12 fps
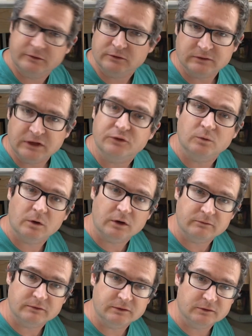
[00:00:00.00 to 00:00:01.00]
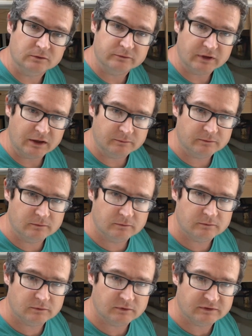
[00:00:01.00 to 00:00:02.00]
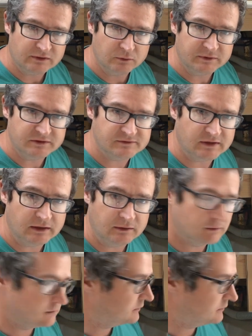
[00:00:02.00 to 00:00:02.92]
You don't let the water run the whole time, because that would be insane.